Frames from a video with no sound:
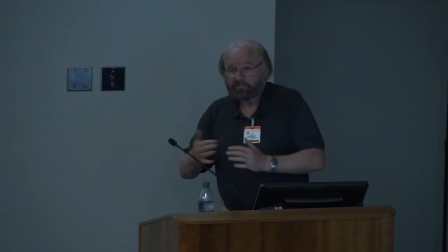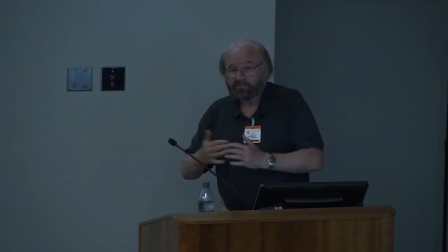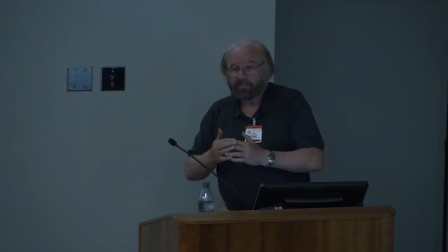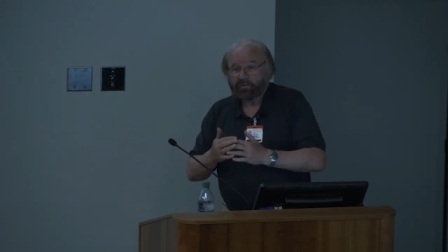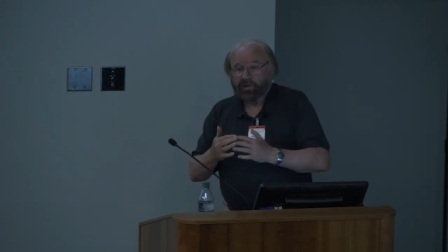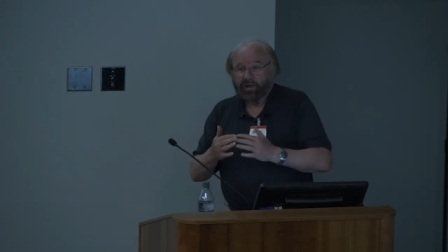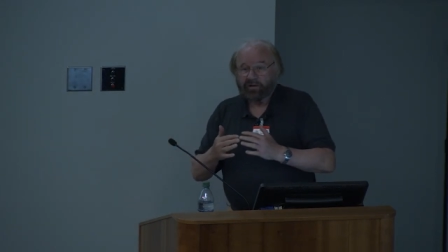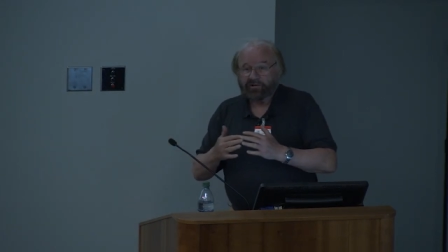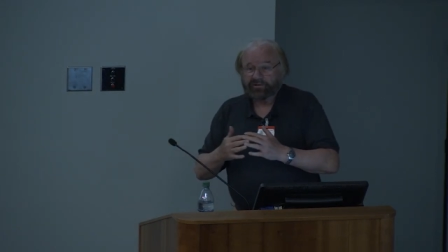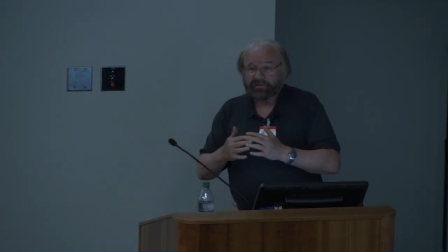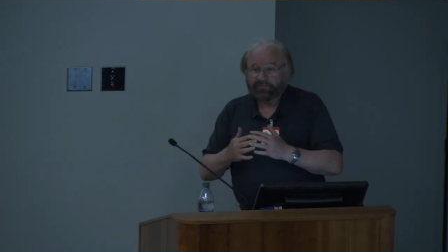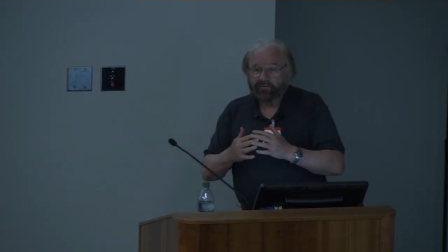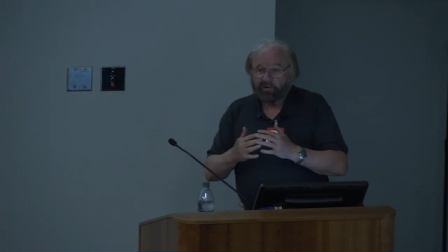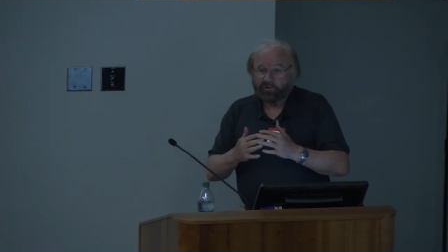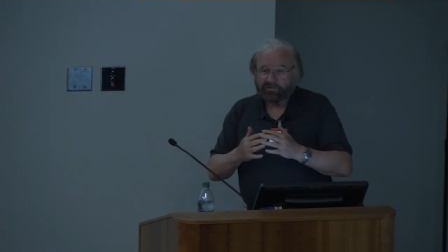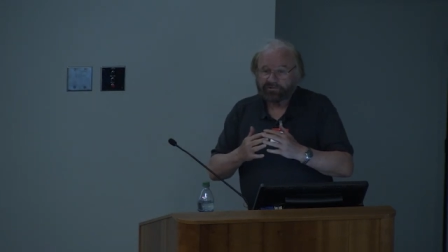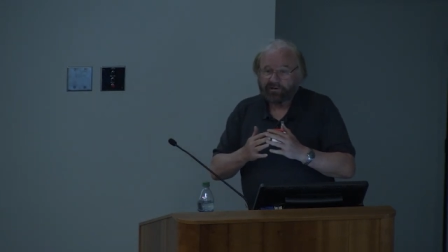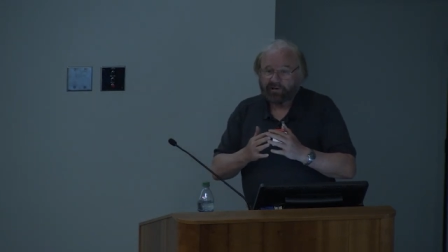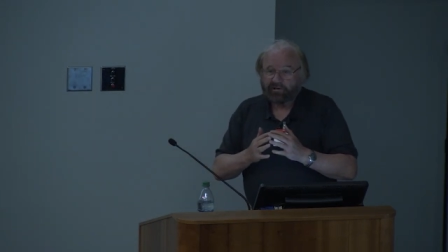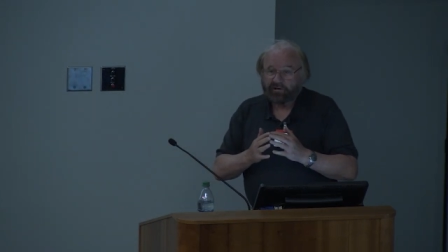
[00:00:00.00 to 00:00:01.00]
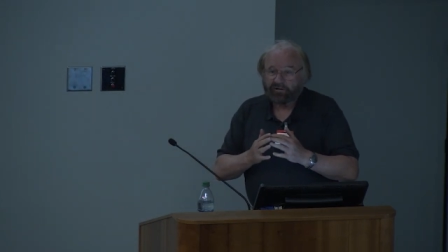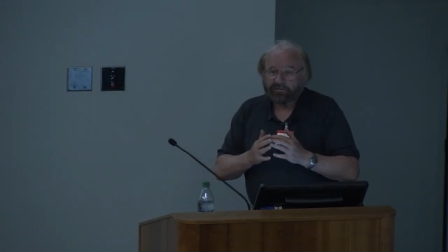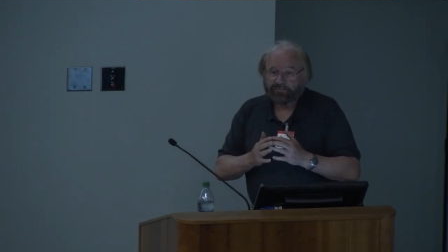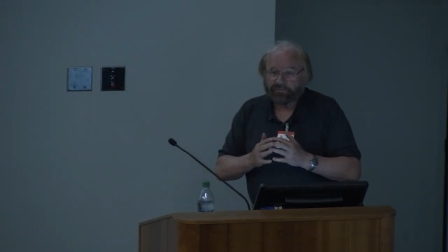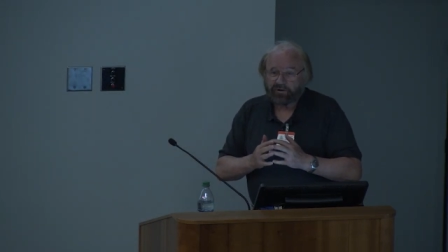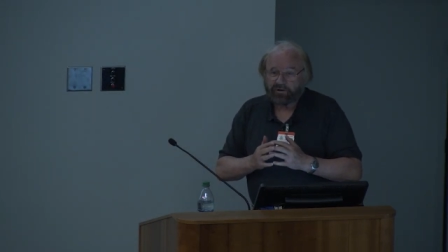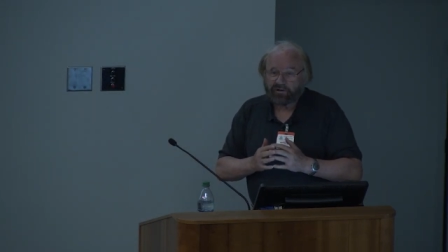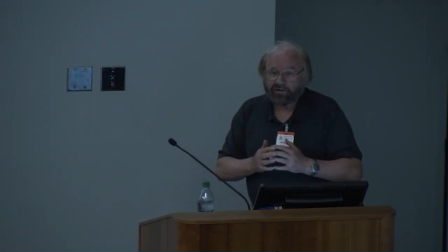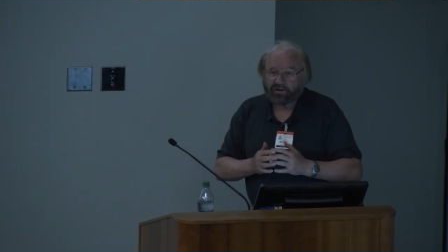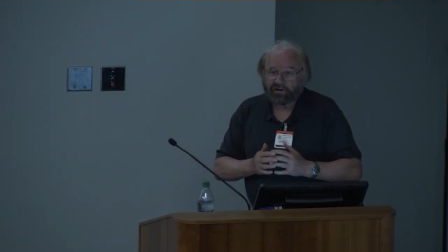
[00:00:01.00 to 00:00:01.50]
1,000 volts under the
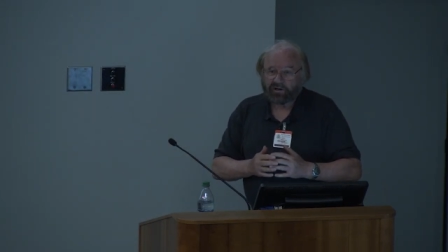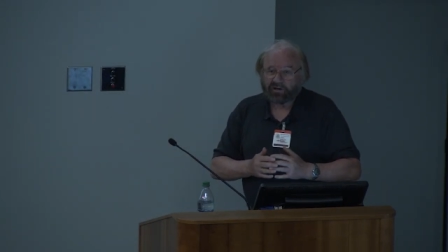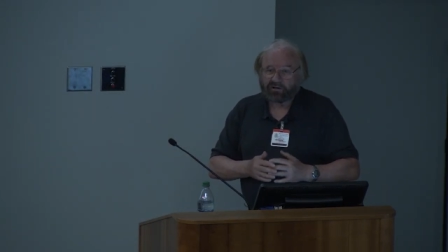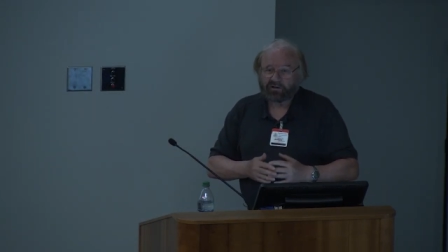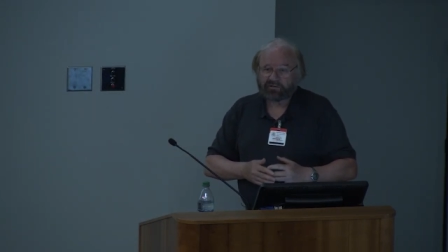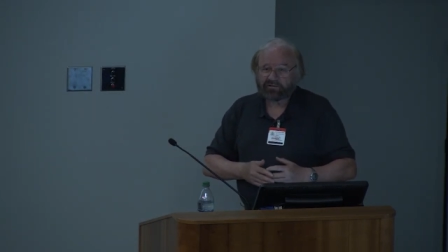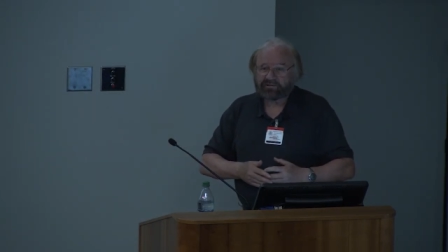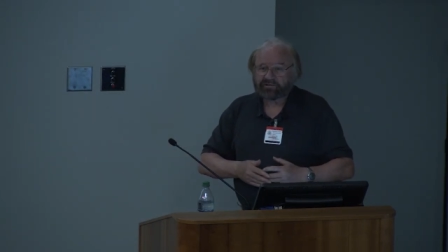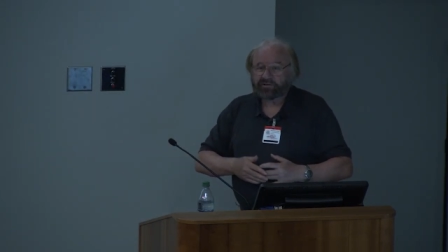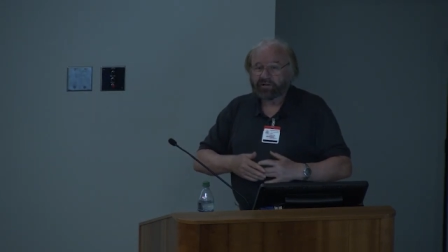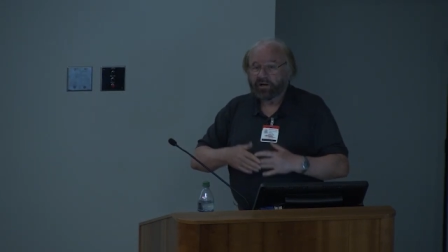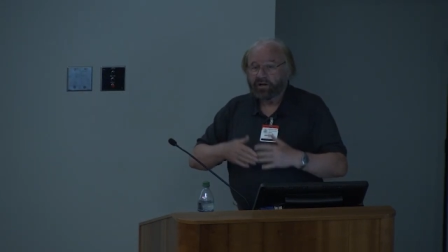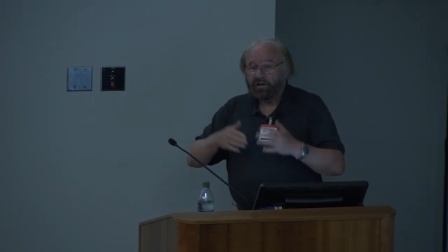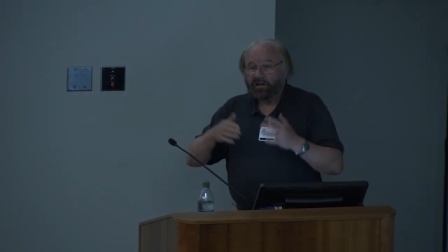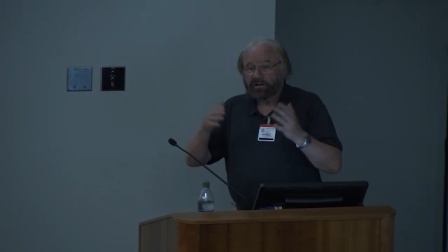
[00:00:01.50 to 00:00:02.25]
fingernails,